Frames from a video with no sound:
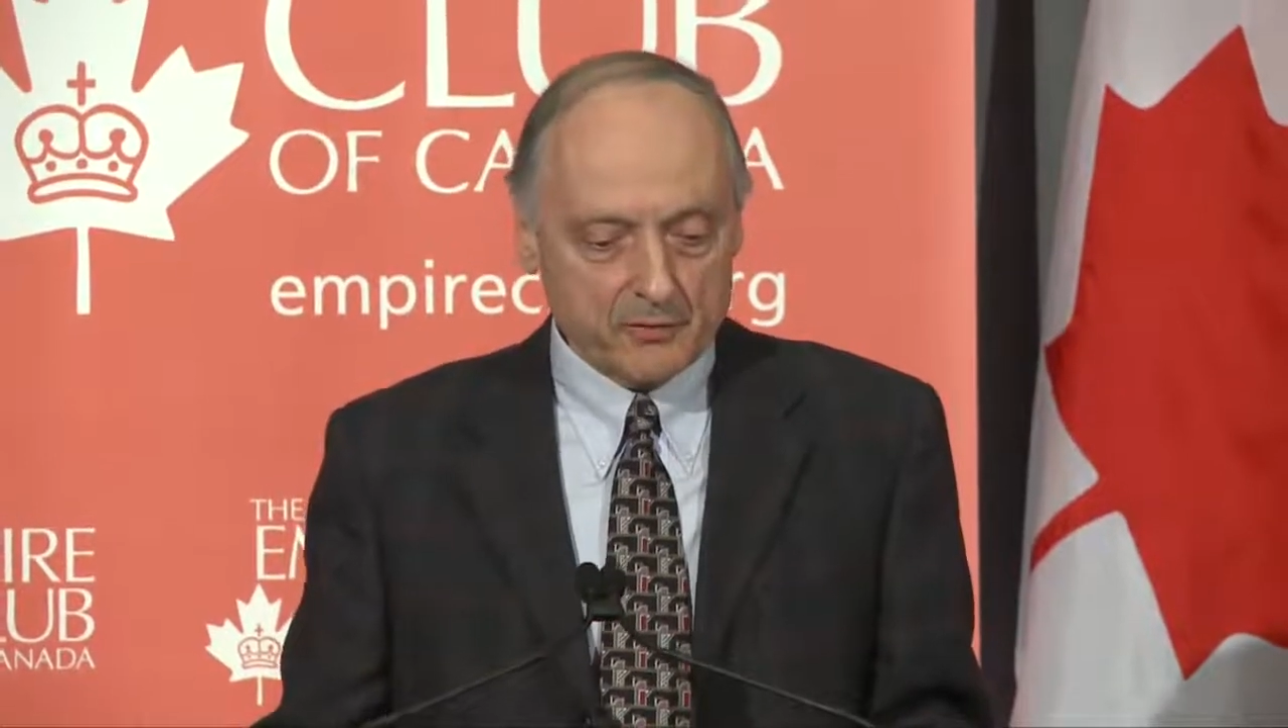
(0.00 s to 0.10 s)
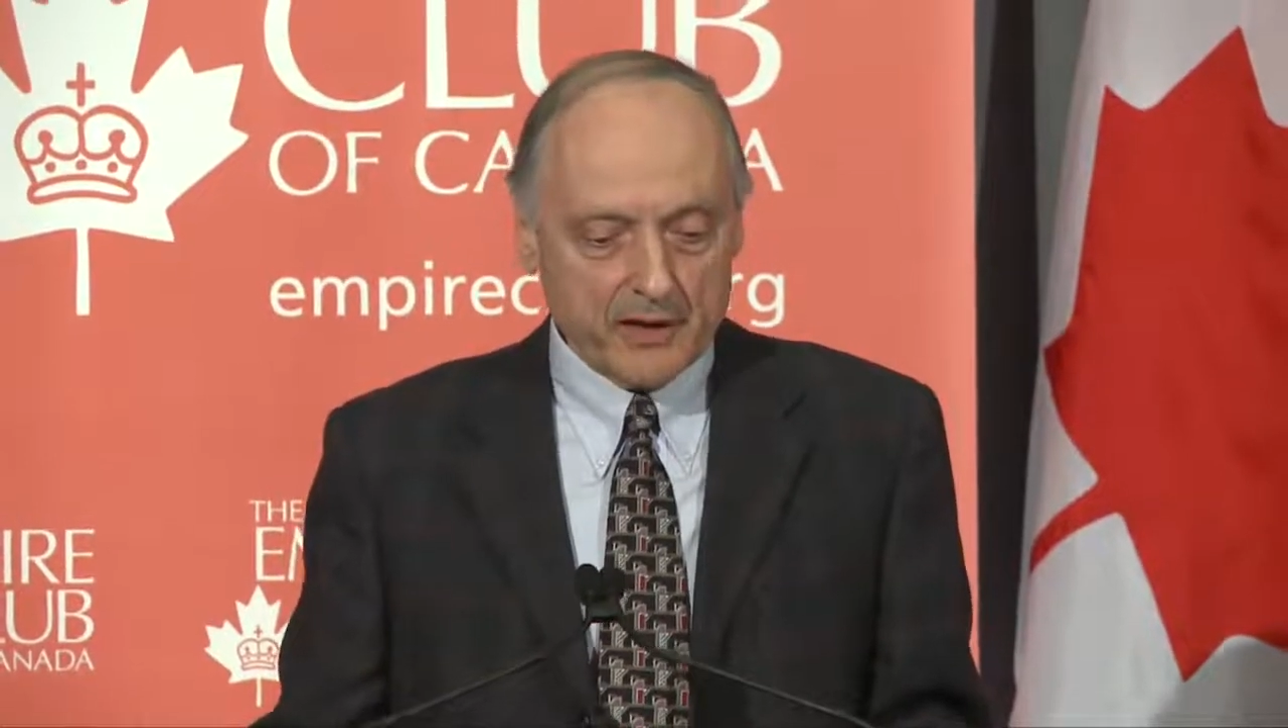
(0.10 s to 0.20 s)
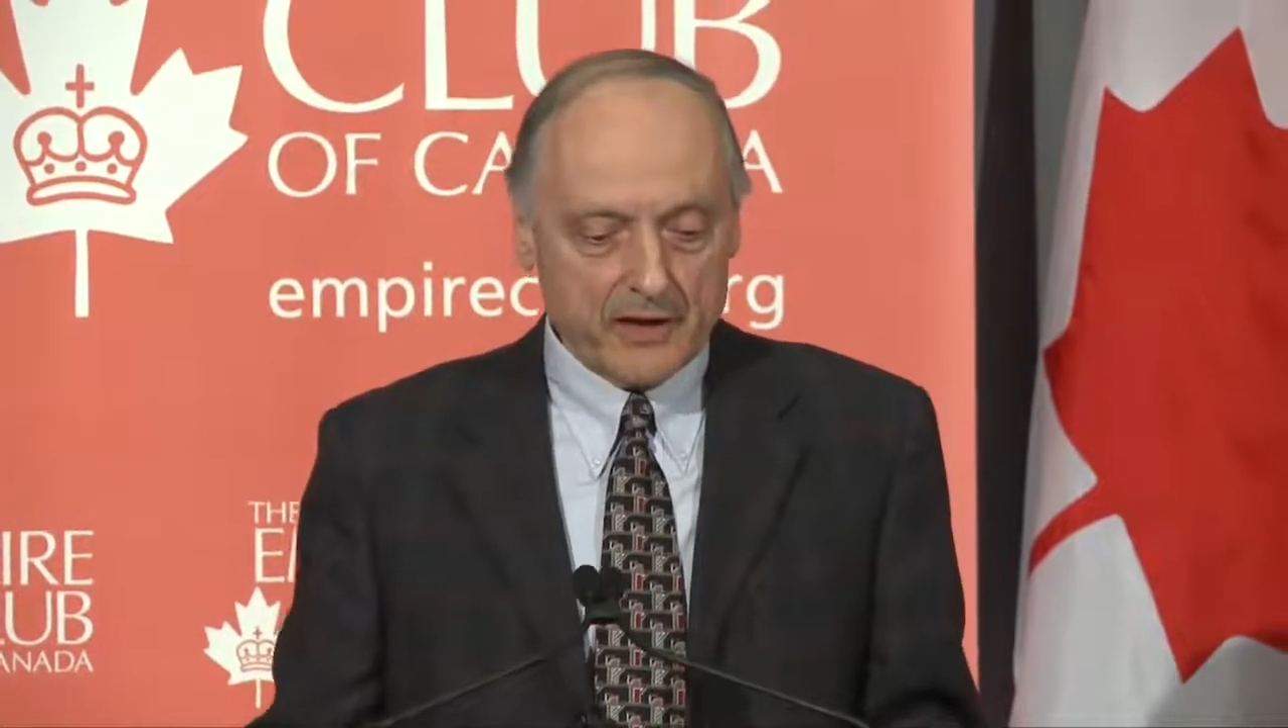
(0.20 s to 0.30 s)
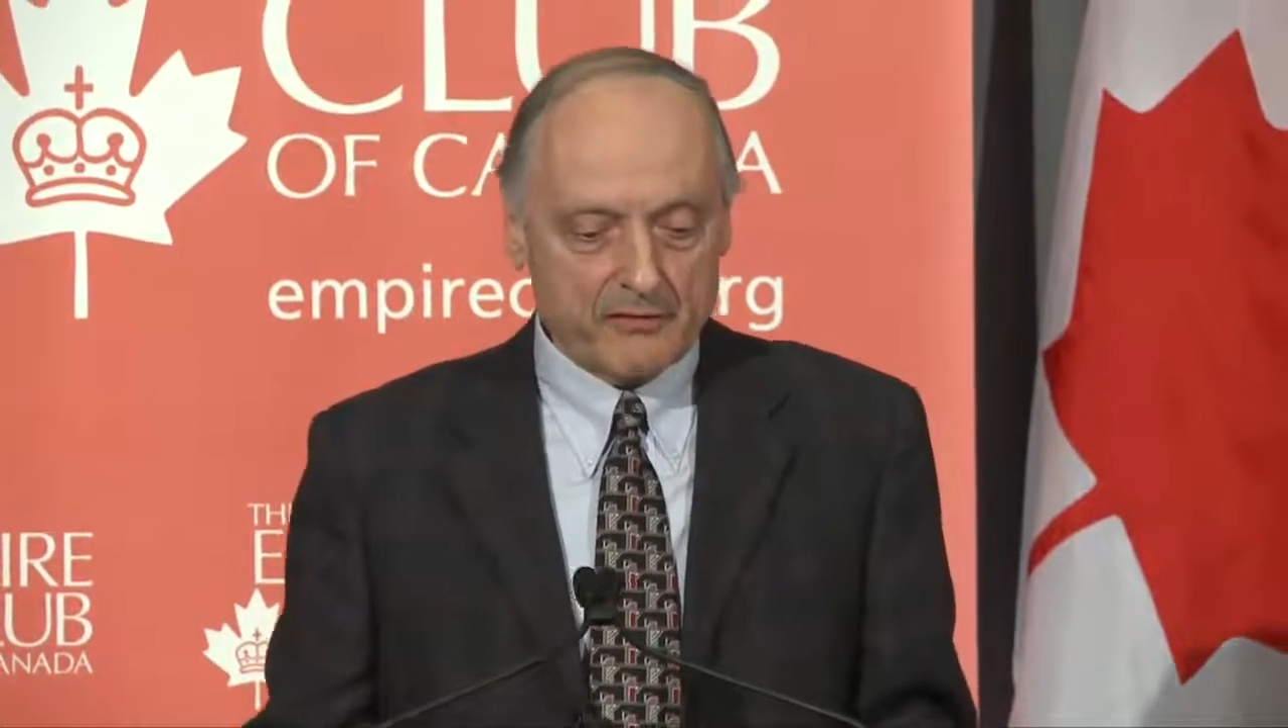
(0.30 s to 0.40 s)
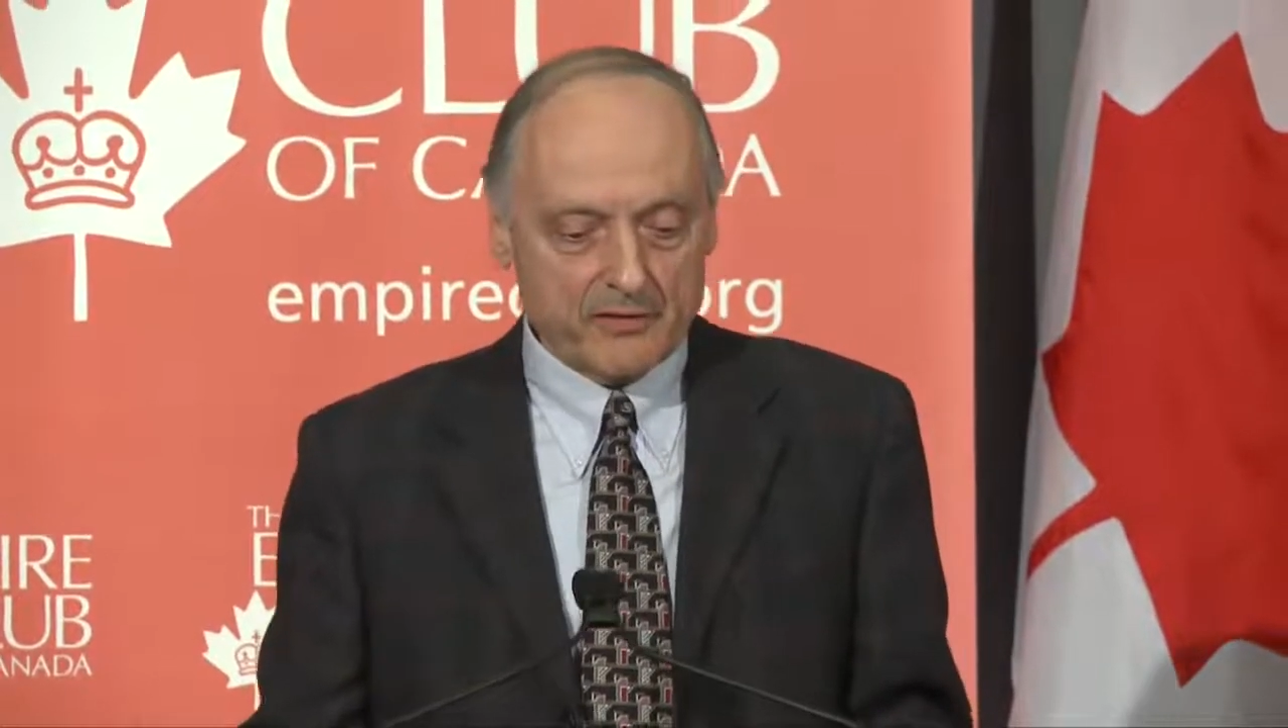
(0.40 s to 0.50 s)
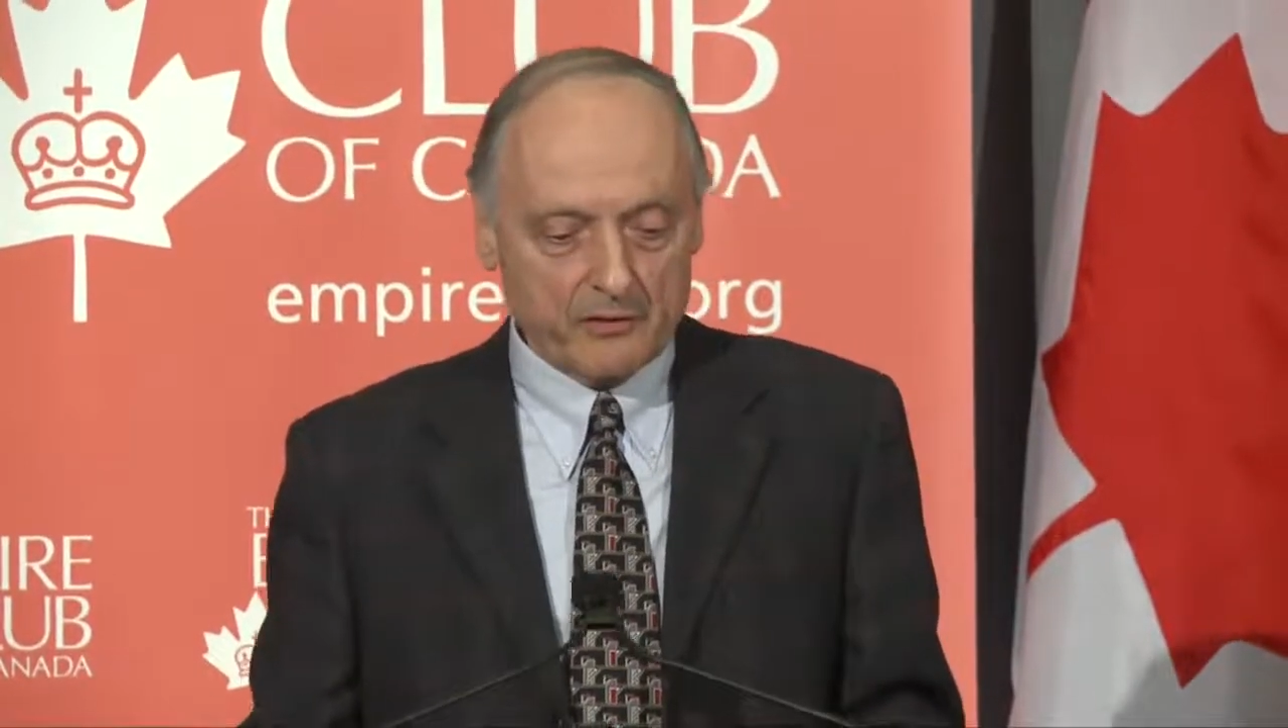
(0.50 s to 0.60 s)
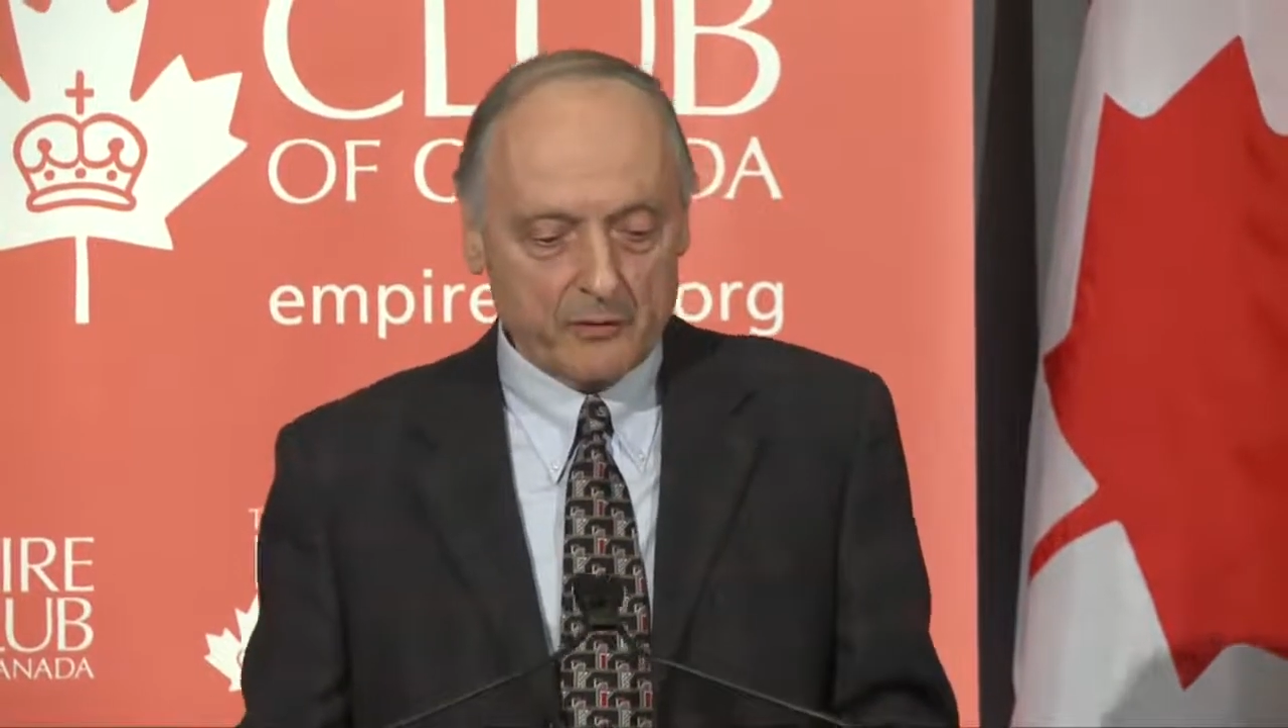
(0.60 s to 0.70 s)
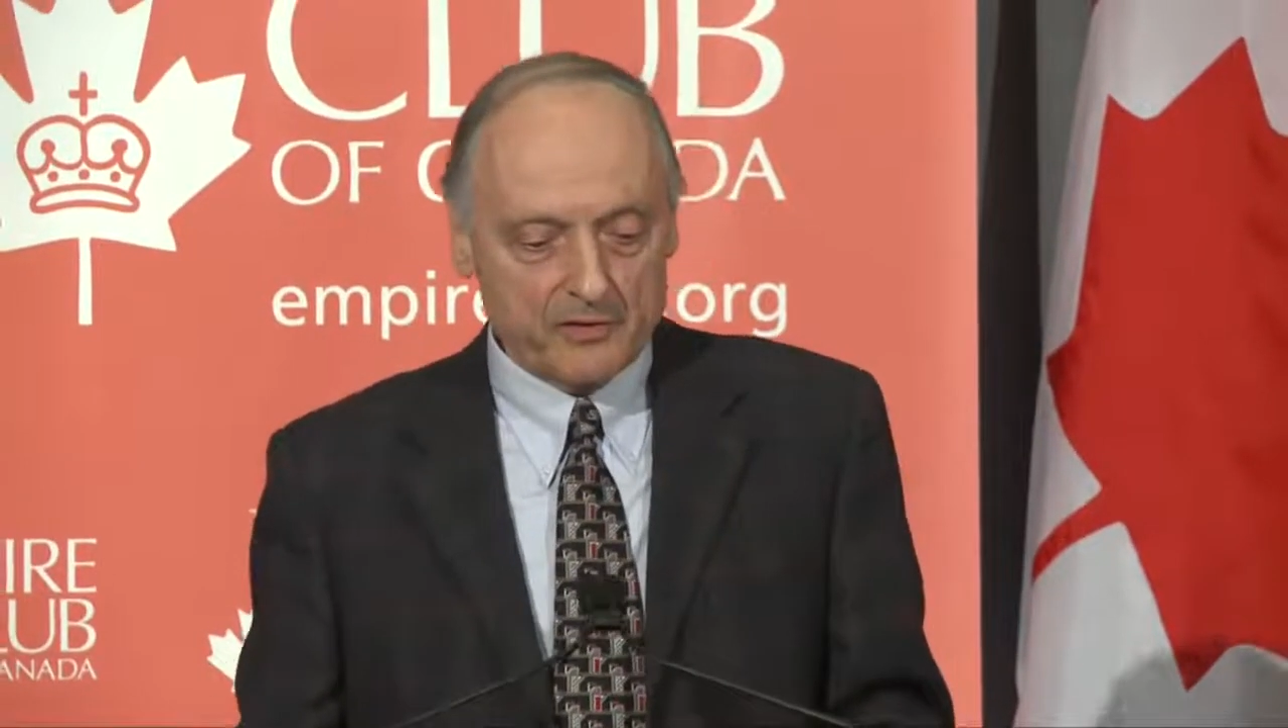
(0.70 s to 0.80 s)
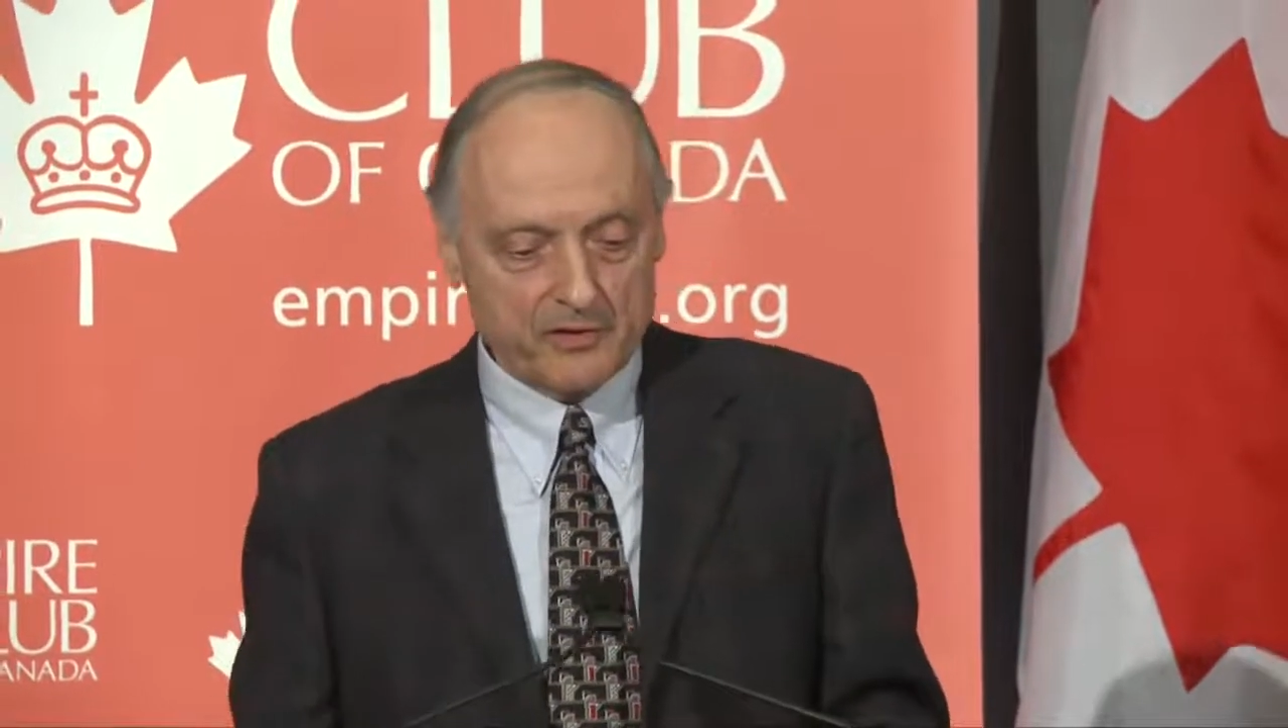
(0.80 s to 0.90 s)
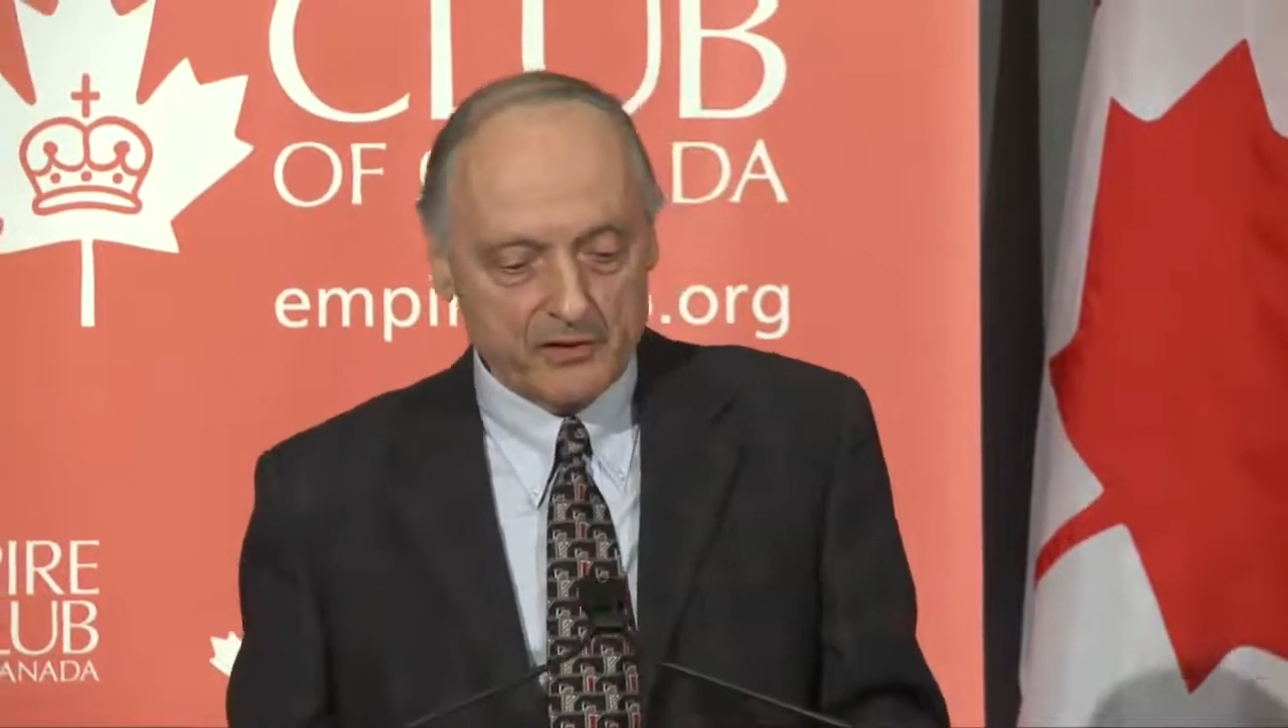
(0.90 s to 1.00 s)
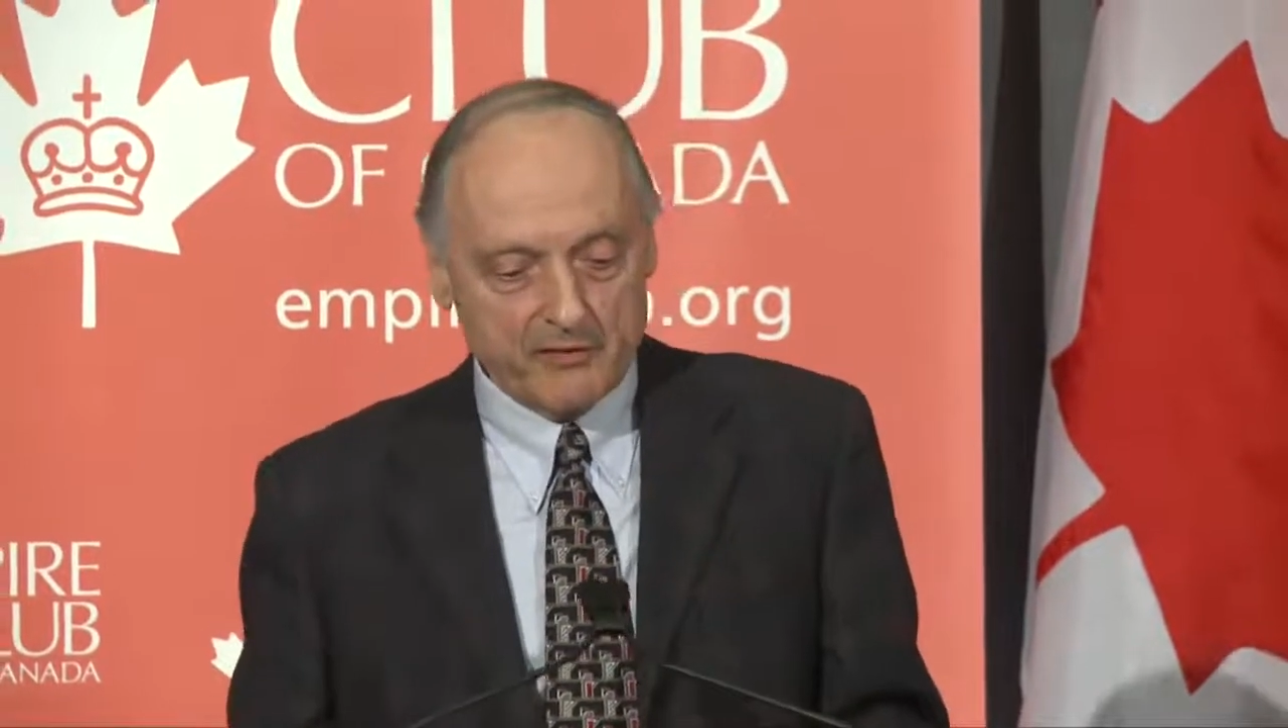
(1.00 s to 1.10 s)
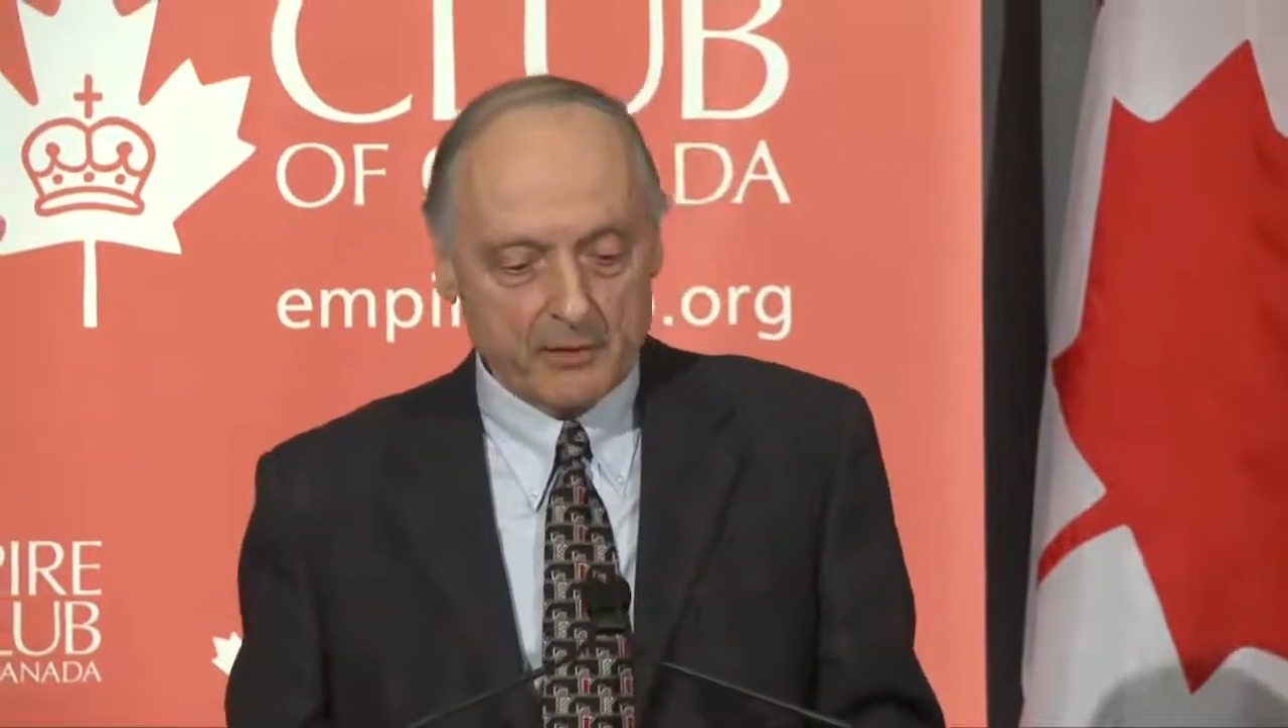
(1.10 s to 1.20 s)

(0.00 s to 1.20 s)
drive, and the receive